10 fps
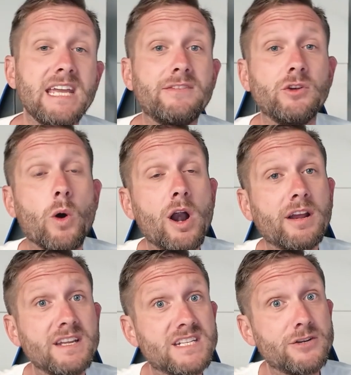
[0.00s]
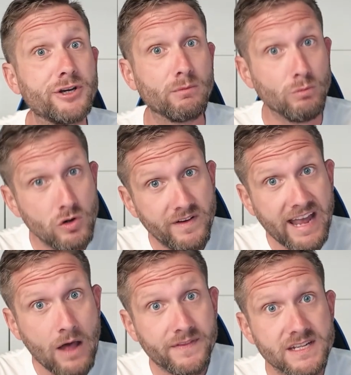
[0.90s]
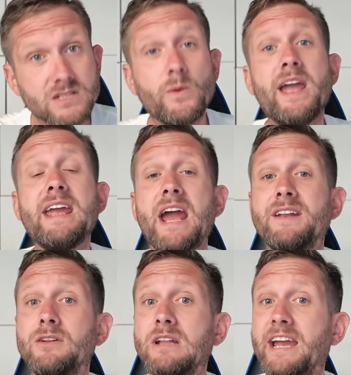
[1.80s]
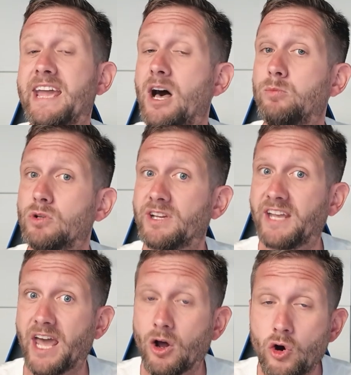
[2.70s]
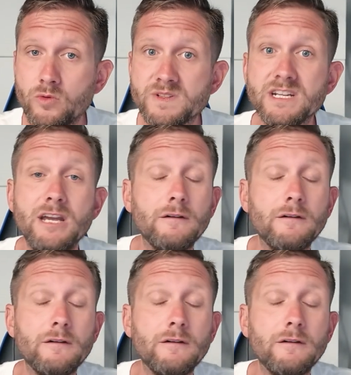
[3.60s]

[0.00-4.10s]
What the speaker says: If you are considering moving out this way and you'd like help looking at homes,